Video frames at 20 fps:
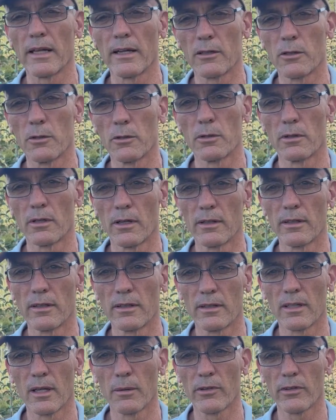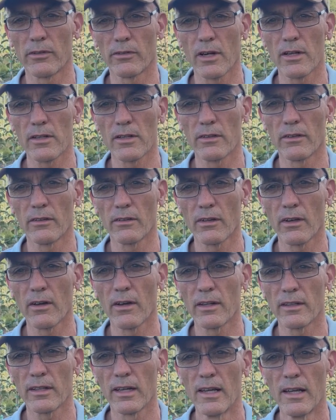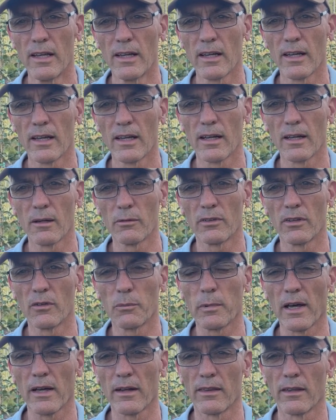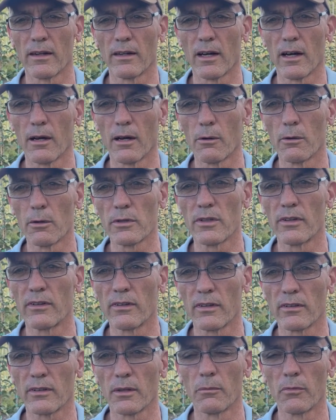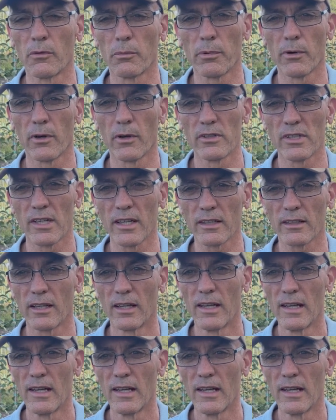Planocordon demonstration site, which is part of the Narrow Orchard Systems project.